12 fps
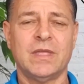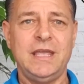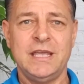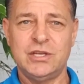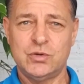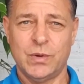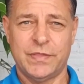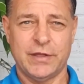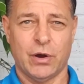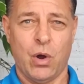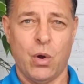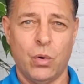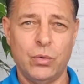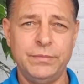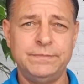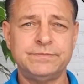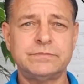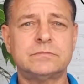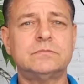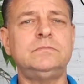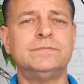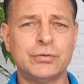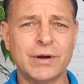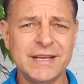each with their own
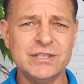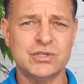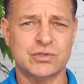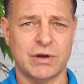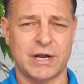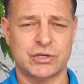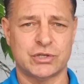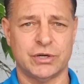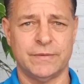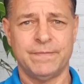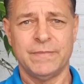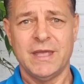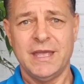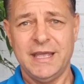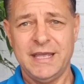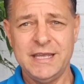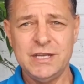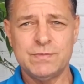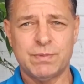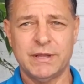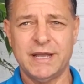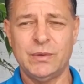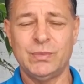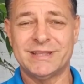price structure, each
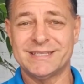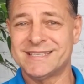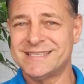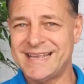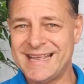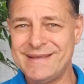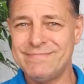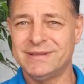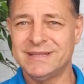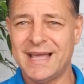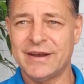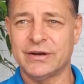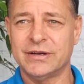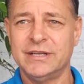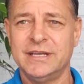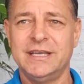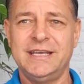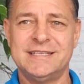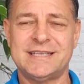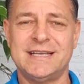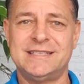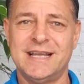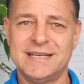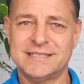plan with the same letter is
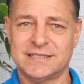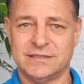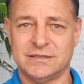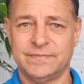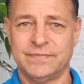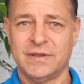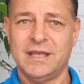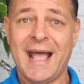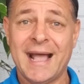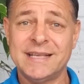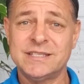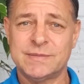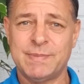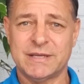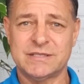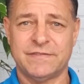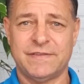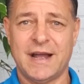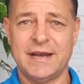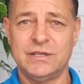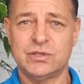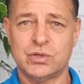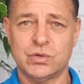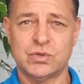identical as specified in
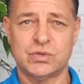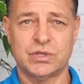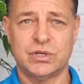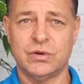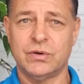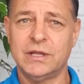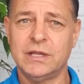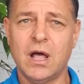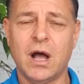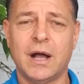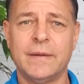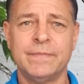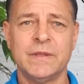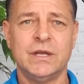Social Security law.